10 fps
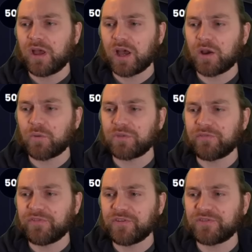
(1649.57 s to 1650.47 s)
Uh, with the
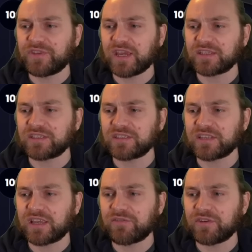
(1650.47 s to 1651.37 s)
50x, you're
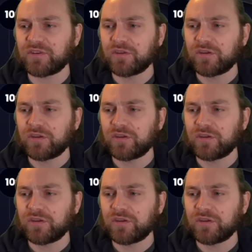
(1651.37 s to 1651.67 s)
saving